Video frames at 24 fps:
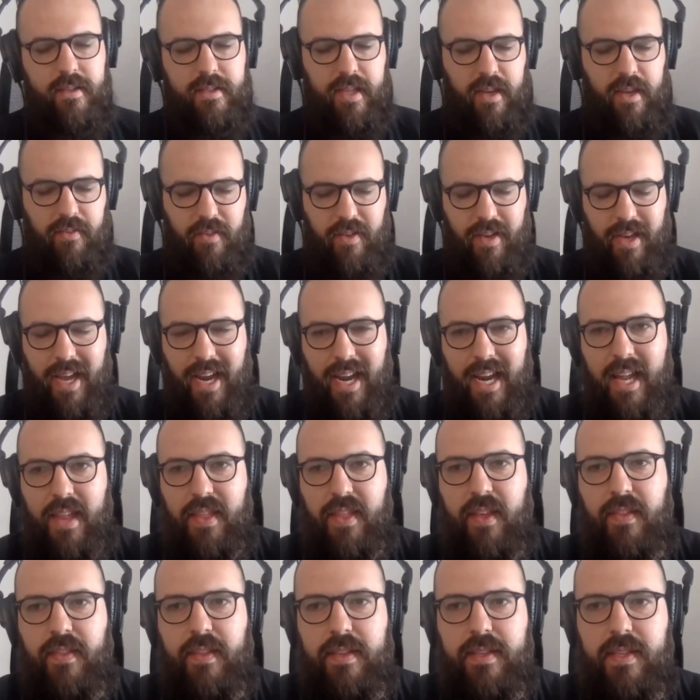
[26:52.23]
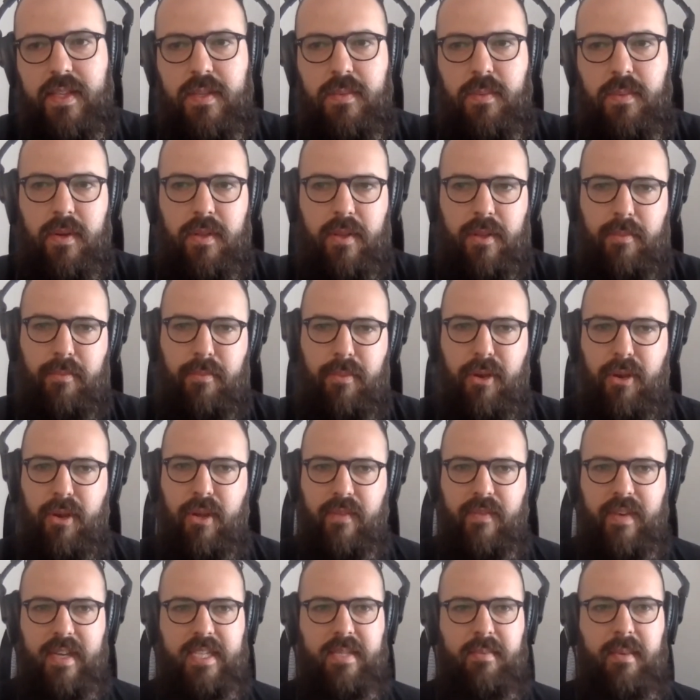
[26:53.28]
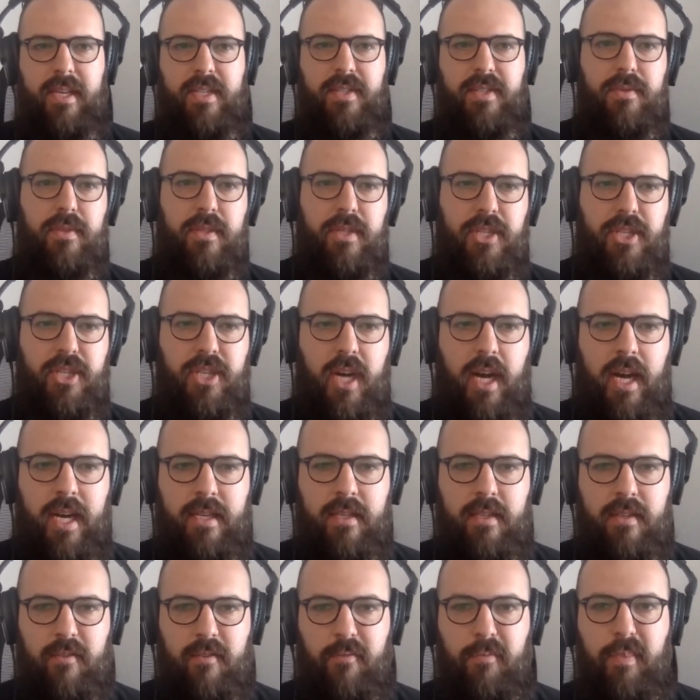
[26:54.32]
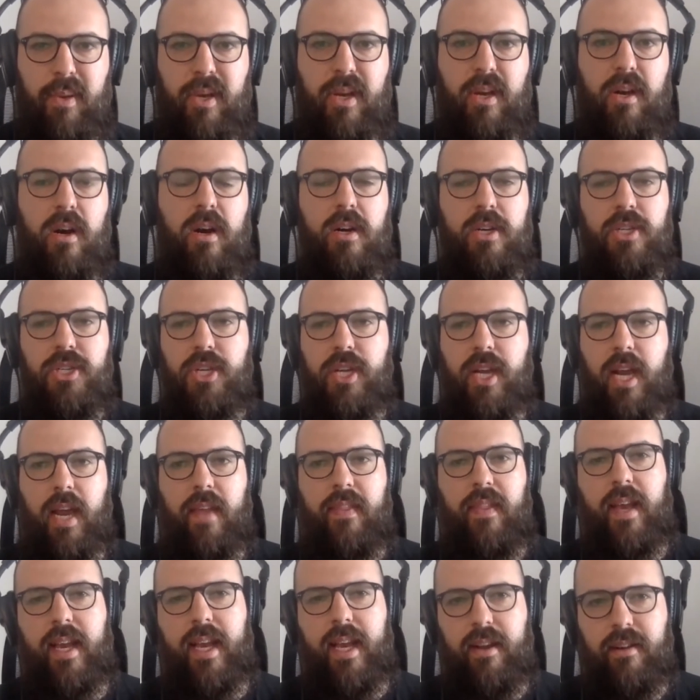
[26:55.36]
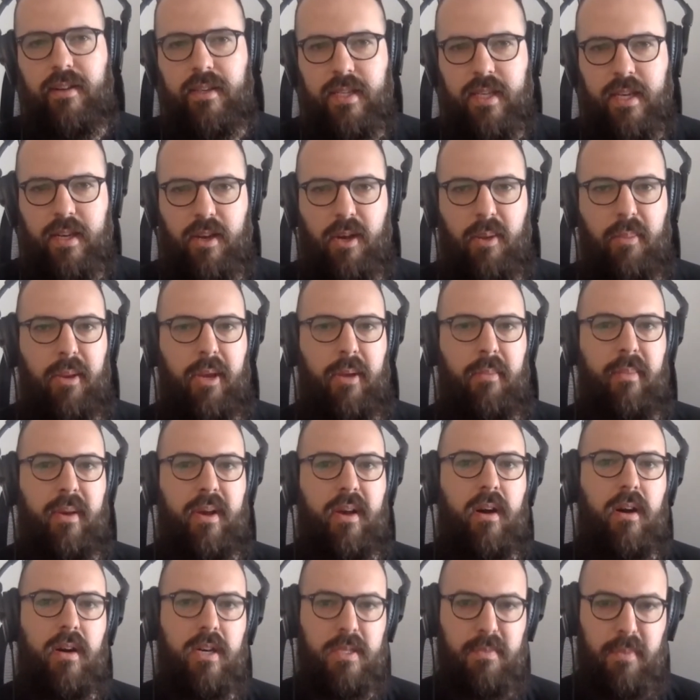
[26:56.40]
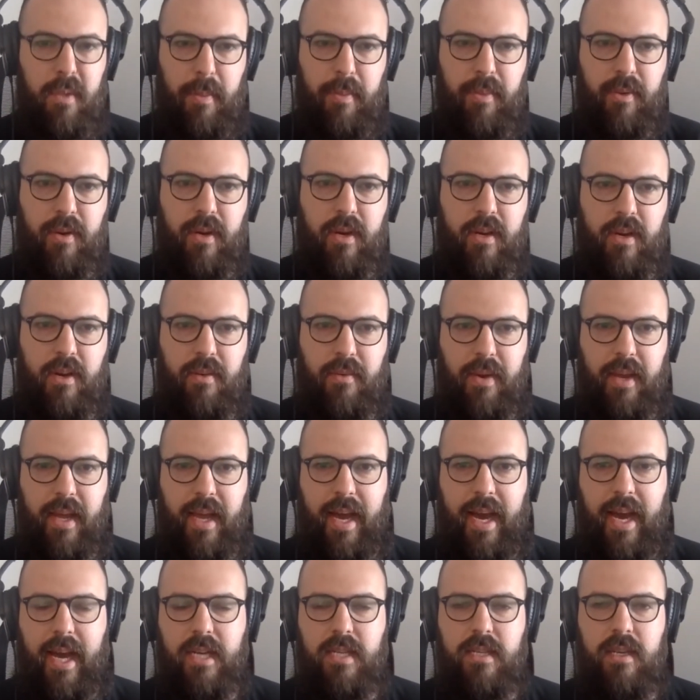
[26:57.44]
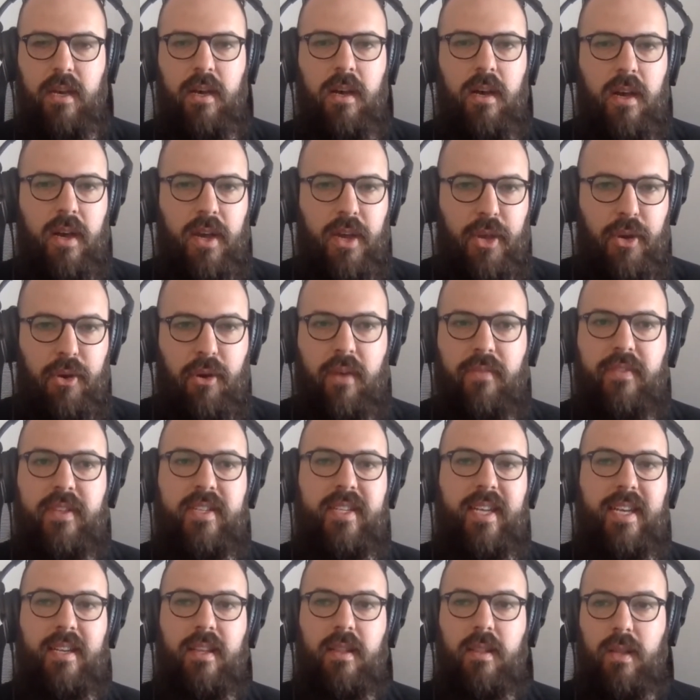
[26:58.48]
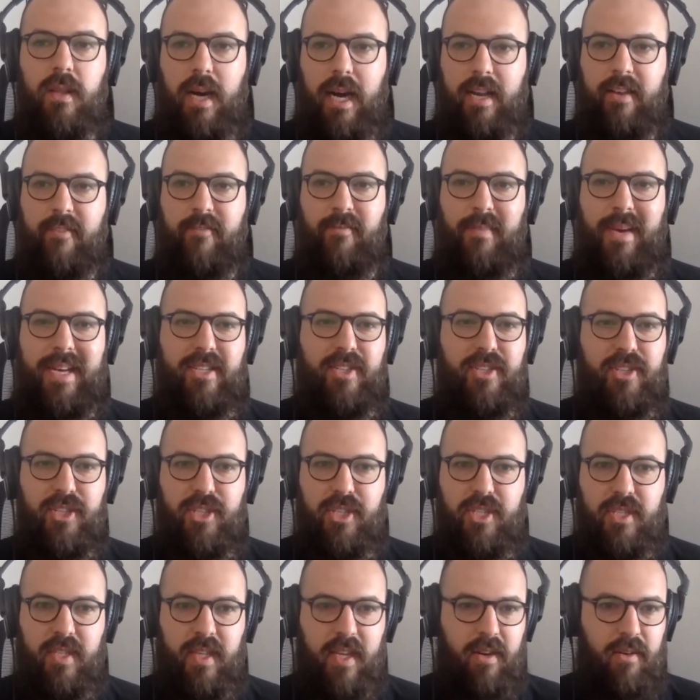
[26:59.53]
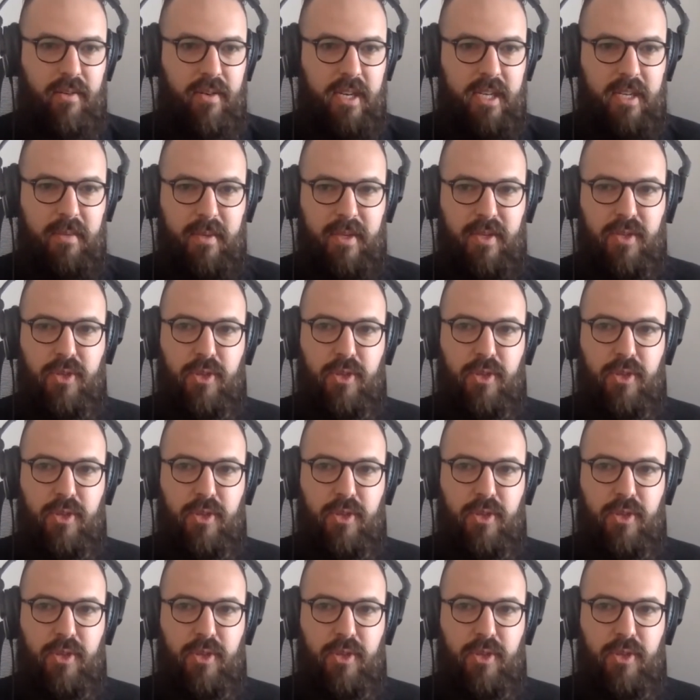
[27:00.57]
Definitely. And I think this is where the beauty of SMS really shines, because you're getting that guaranteed open, because people are going to react. You don't have to send a lot of messages, and they don't need to be